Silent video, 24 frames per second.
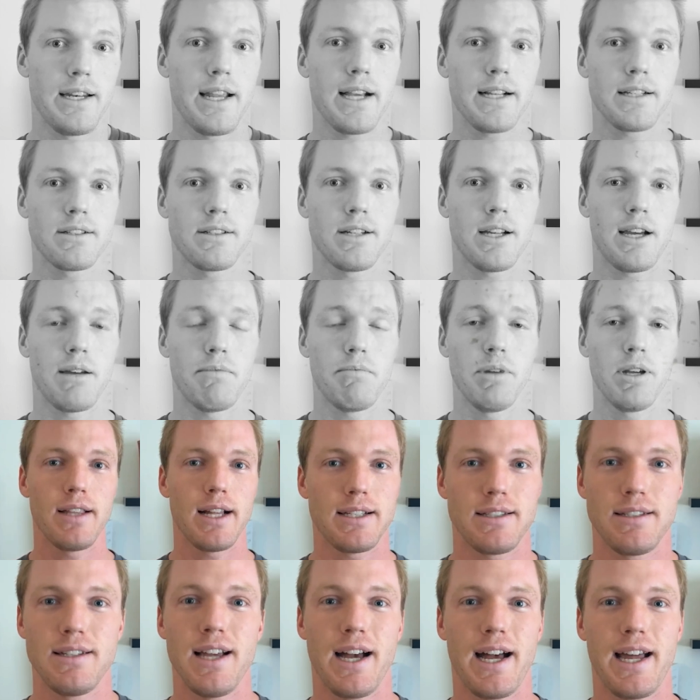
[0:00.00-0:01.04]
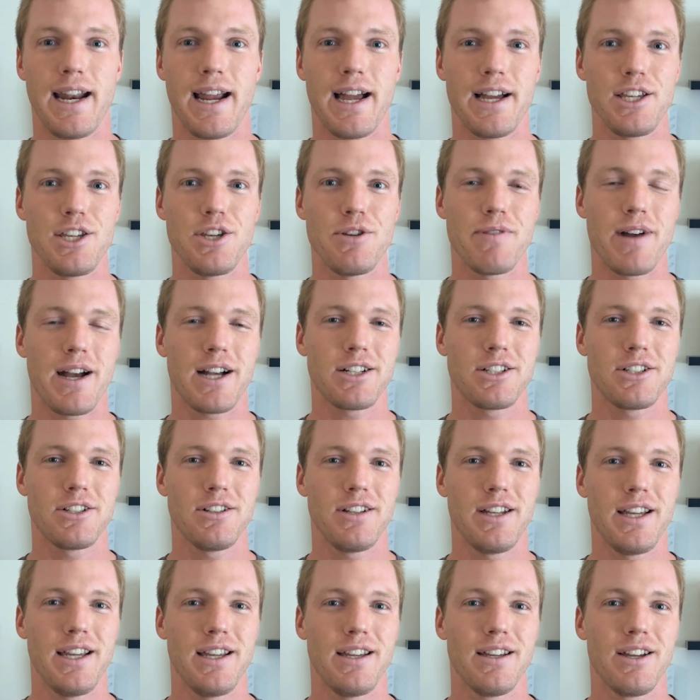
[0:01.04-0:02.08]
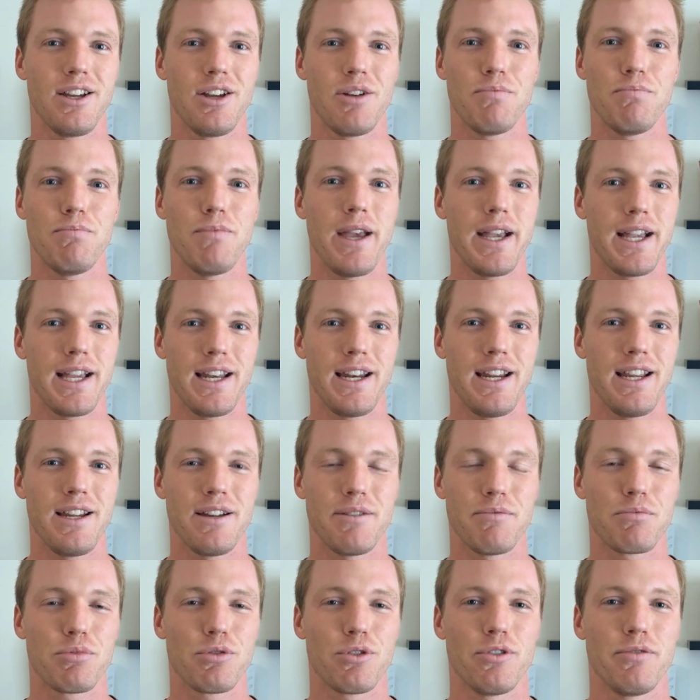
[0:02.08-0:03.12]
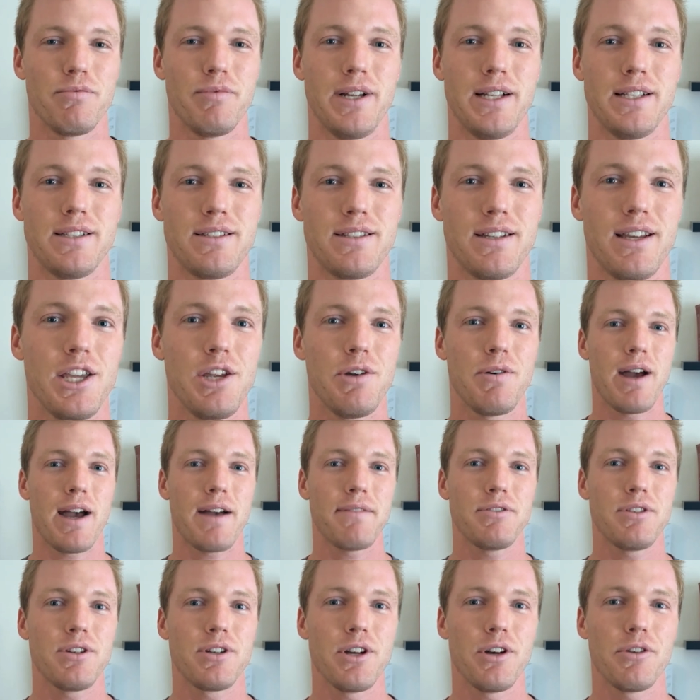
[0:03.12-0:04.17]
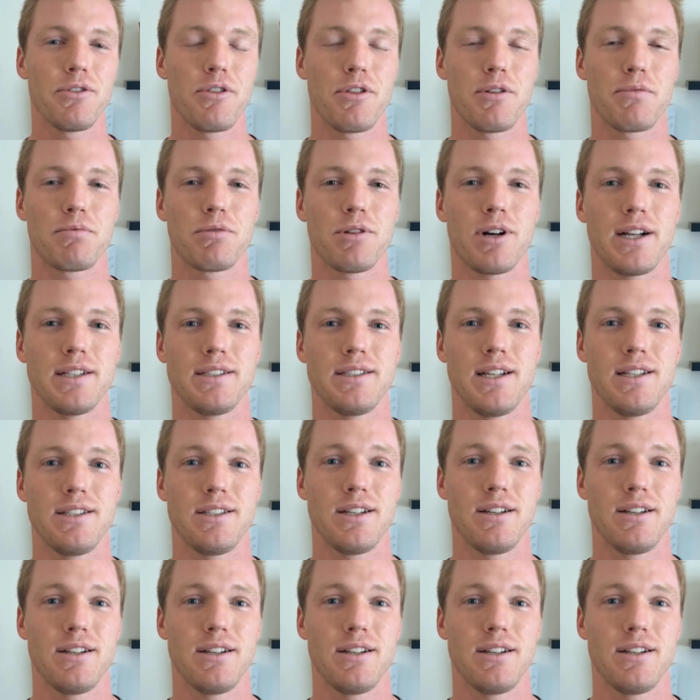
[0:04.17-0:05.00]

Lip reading: next time, that's not how you actually make any improvements. You have to go through the process